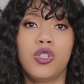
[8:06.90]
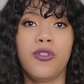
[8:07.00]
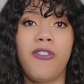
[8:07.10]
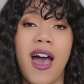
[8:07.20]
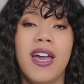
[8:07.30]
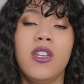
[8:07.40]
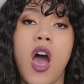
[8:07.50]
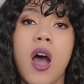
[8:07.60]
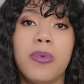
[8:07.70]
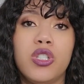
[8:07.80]
To find
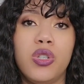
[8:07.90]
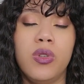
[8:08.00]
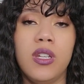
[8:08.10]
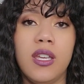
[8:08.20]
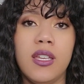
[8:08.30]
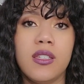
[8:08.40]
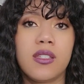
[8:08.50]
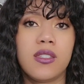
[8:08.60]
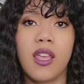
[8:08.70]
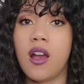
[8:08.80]

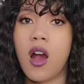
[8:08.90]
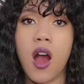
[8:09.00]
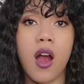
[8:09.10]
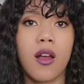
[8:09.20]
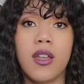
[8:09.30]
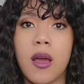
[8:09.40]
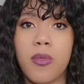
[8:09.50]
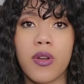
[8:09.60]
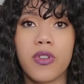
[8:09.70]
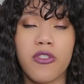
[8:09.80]
opportunities, there are a
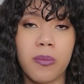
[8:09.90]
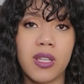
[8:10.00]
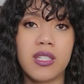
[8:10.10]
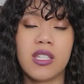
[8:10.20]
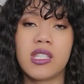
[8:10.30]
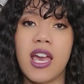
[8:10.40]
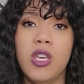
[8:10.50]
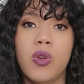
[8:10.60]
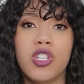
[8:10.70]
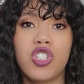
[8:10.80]
number of different places that
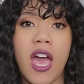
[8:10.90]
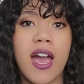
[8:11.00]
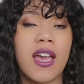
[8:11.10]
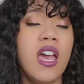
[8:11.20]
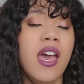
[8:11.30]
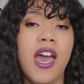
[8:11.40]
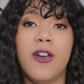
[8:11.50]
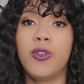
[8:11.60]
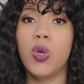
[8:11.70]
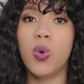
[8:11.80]
you can check.
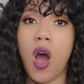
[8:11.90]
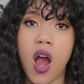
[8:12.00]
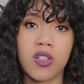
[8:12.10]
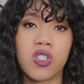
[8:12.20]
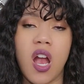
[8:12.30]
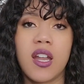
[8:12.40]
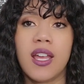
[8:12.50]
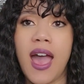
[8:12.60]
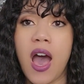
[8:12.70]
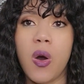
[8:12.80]
If you are
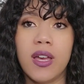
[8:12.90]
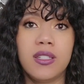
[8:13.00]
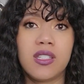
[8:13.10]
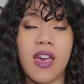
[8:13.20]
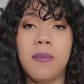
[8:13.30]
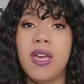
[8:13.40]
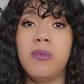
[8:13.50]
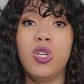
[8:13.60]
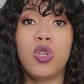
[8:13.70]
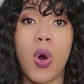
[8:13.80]
starting out and say
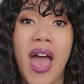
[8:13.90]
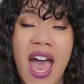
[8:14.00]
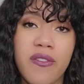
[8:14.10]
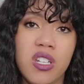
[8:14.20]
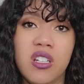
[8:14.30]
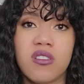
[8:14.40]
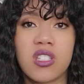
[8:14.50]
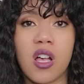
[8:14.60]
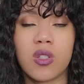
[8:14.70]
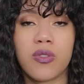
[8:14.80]
maybe you don't have any
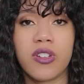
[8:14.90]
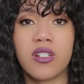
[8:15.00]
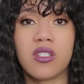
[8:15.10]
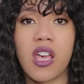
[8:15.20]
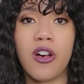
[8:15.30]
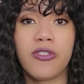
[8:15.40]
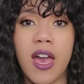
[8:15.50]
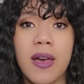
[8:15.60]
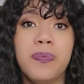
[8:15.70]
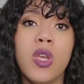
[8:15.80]
results for yourself
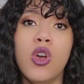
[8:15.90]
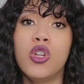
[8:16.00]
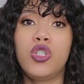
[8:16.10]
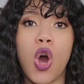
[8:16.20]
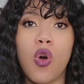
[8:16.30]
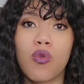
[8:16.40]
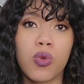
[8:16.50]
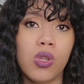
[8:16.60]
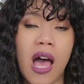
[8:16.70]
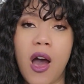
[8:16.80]
yet, don't
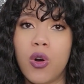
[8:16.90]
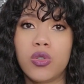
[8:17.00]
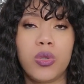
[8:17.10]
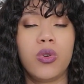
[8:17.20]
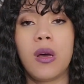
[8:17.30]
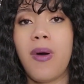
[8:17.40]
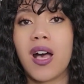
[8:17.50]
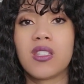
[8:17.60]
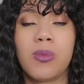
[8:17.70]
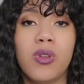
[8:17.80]
rule out doing a
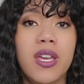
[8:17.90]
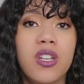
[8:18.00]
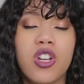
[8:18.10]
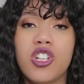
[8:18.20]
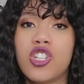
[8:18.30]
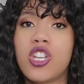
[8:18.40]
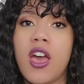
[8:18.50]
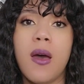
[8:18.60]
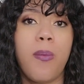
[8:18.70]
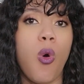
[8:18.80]
possible
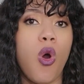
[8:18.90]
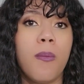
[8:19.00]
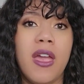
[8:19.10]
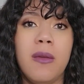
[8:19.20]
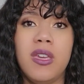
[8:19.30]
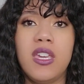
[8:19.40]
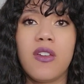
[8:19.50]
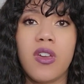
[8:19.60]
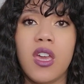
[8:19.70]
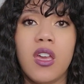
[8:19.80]
internship or maybe
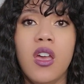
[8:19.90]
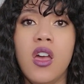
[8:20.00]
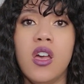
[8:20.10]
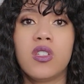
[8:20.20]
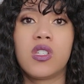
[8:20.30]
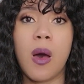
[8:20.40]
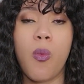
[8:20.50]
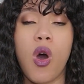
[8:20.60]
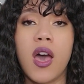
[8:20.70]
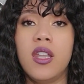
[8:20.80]
giving
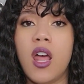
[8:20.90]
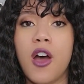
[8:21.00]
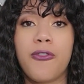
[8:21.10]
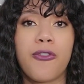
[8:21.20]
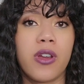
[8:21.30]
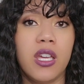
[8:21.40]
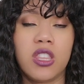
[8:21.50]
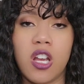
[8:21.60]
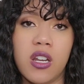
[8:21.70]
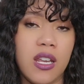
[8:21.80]
someone a free
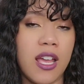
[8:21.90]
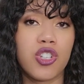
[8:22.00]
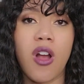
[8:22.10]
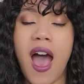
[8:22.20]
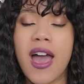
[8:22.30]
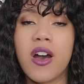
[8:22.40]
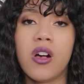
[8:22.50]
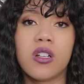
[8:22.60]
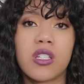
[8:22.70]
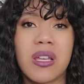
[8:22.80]
30-day
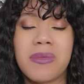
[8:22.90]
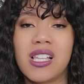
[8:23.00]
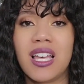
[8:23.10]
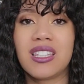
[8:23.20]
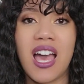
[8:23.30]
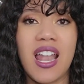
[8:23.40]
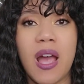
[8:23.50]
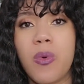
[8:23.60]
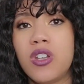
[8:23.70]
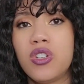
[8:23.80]
trial or something like that.
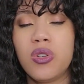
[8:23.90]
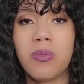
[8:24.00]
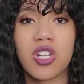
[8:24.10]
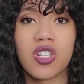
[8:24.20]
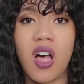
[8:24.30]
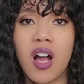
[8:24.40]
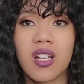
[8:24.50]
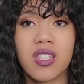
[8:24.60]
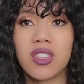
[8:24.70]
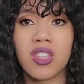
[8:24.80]
I wouldn't do much
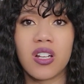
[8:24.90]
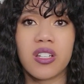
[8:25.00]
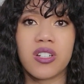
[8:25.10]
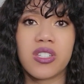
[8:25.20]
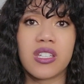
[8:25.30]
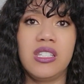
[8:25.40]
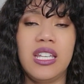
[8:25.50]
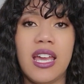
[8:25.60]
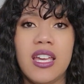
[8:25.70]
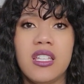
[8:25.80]
longer than 30 or 60
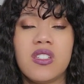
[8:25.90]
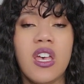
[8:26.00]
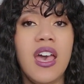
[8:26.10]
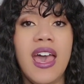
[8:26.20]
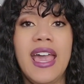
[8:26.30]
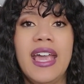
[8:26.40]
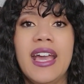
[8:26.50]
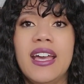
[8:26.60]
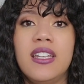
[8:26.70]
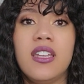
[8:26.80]
days
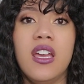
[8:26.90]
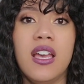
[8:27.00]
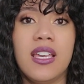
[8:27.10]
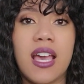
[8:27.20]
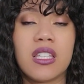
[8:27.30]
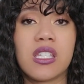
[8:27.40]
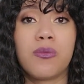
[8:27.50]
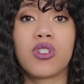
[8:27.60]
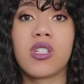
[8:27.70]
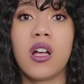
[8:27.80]
and get
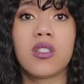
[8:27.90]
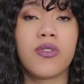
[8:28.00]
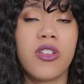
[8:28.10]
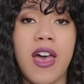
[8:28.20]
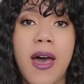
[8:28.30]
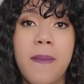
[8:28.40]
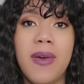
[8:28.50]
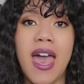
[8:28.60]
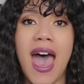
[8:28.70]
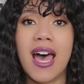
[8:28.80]
some results for them,
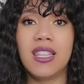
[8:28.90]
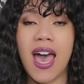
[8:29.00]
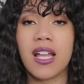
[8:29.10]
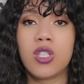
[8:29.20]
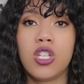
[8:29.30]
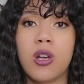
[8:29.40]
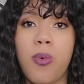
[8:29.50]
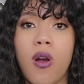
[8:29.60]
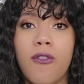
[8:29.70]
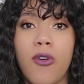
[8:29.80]
add that to your
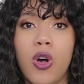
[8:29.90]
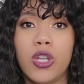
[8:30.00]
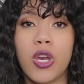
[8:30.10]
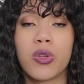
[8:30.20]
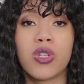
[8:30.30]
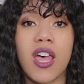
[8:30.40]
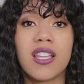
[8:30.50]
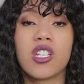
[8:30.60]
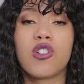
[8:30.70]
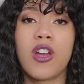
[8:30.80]
portfolio. So
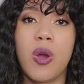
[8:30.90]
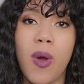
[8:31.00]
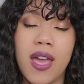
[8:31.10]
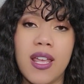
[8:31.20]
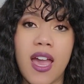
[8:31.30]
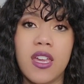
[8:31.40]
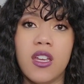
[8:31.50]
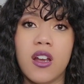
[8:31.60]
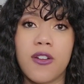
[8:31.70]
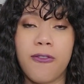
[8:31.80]
that's a great way to get
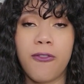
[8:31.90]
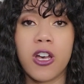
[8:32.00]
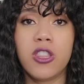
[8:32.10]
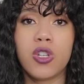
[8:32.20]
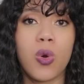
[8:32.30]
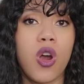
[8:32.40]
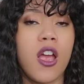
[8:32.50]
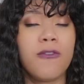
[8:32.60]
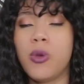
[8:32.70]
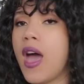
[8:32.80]
your foot in the door
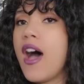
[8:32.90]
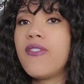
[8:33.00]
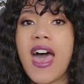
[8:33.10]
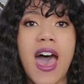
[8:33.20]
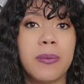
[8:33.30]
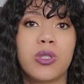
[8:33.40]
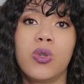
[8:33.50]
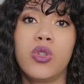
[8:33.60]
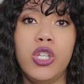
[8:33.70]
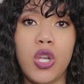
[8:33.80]
if you have
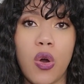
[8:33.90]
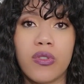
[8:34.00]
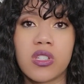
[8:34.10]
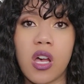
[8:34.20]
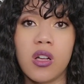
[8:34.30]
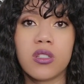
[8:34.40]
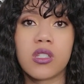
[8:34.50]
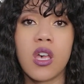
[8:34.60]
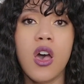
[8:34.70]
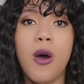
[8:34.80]
absolutely no results.